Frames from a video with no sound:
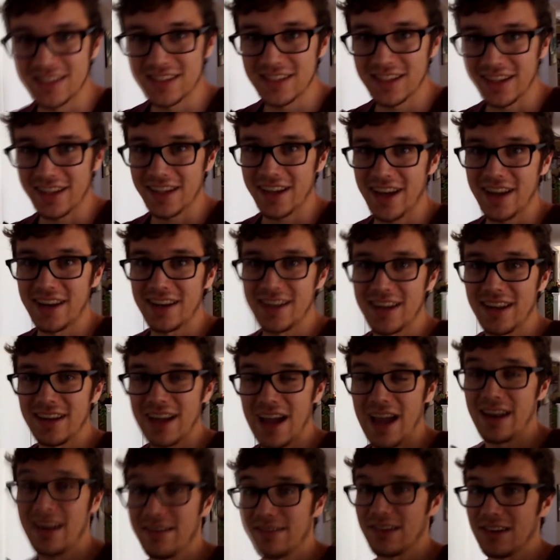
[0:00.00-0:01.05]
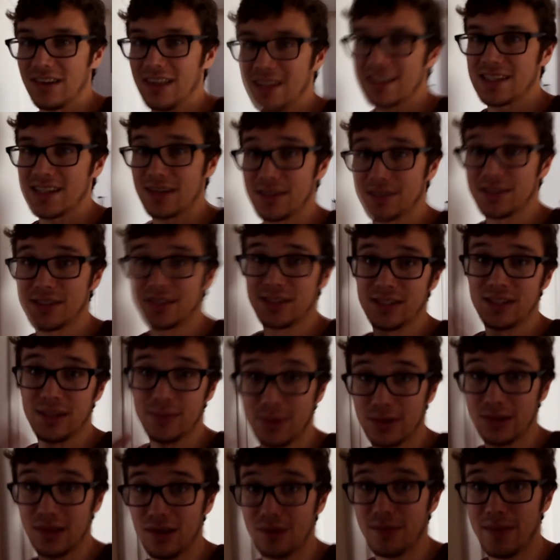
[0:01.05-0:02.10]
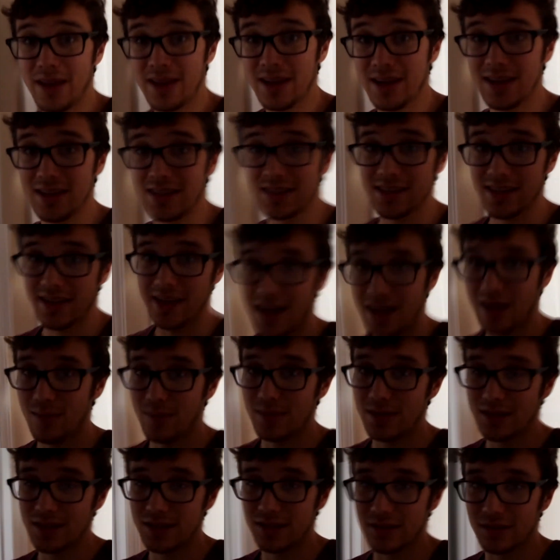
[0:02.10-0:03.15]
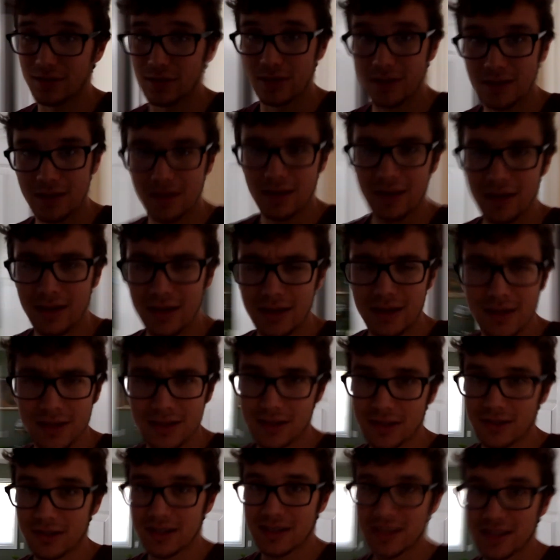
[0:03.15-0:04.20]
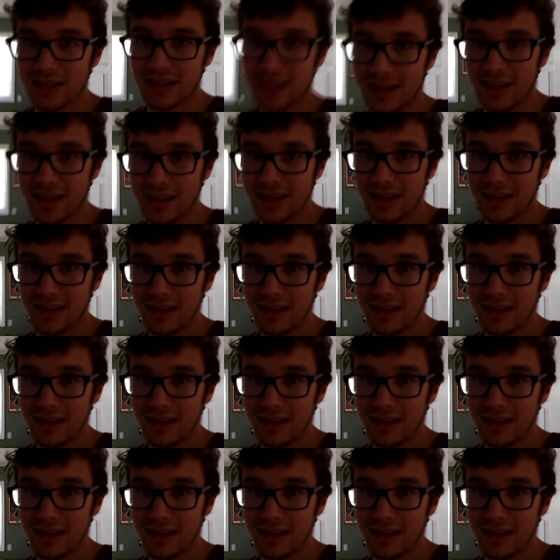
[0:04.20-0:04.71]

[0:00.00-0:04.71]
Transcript: Like, I never realized how super low maintenance I am until just recently.